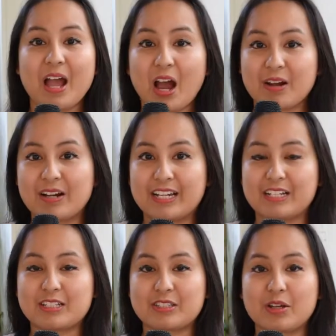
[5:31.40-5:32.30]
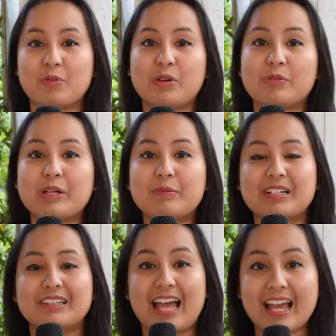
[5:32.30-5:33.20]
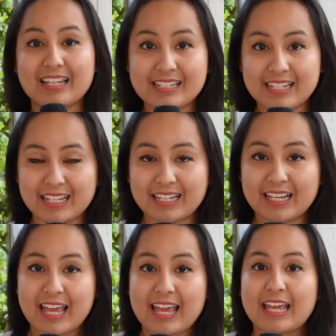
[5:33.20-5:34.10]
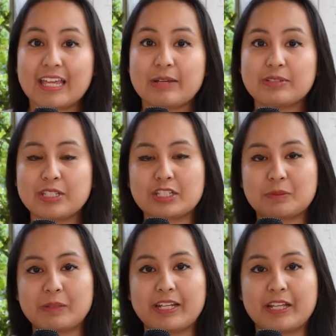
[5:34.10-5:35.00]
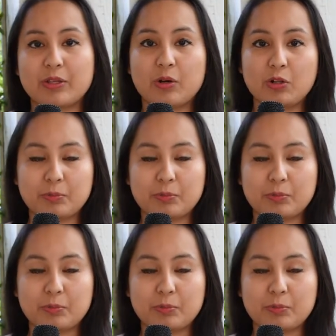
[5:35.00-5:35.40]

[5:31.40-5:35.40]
All right, so when we were landing, he was explaining the whole